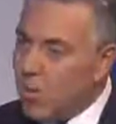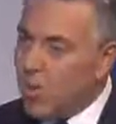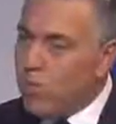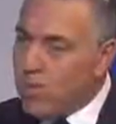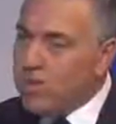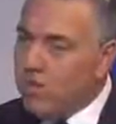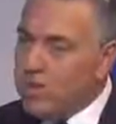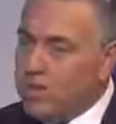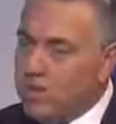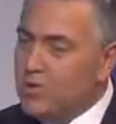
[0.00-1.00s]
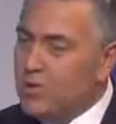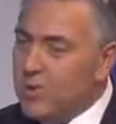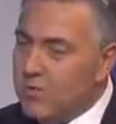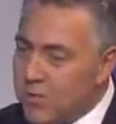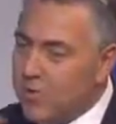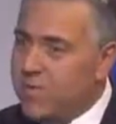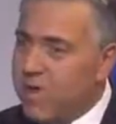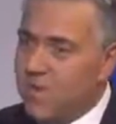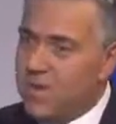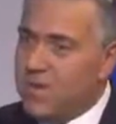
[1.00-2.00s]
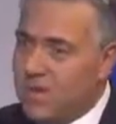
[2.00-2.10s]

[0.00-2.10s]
what we are going to do to improve our quality